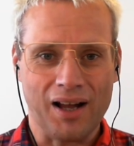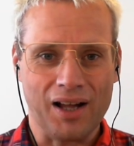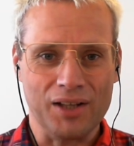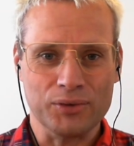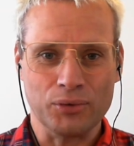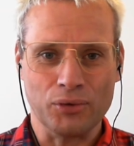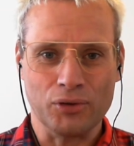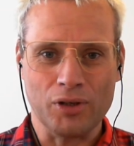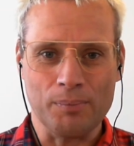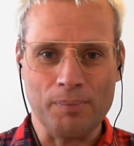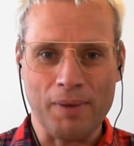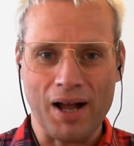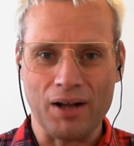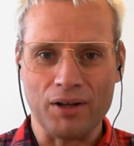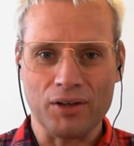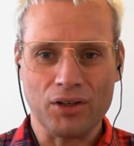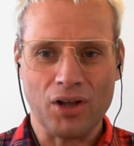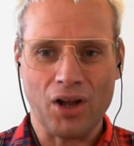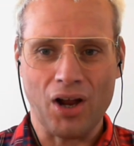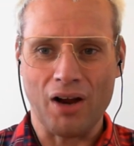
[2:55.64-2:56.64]
I talk
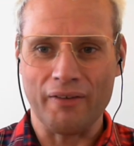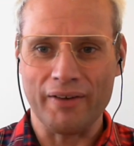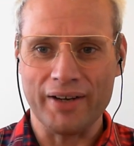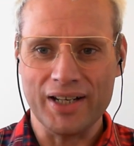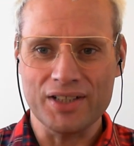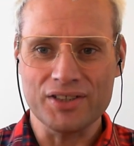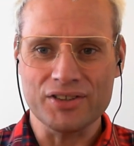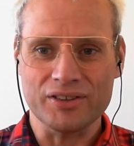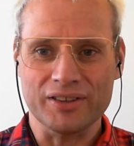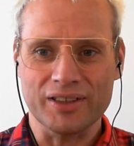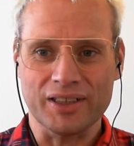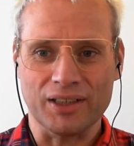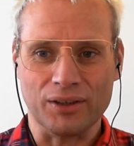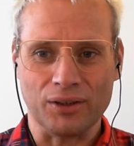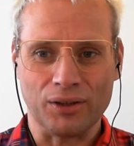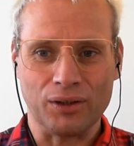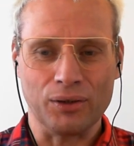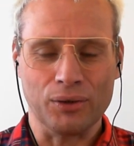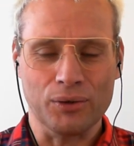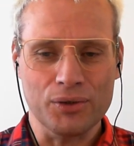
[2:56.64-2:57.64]
about courage and
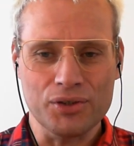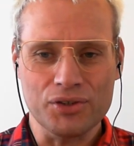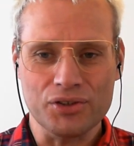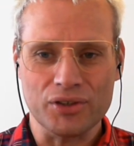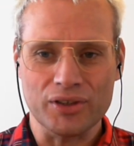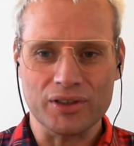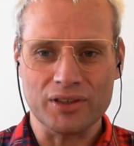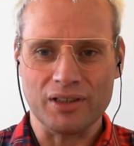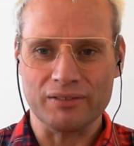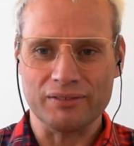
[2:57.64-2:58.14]
inclusion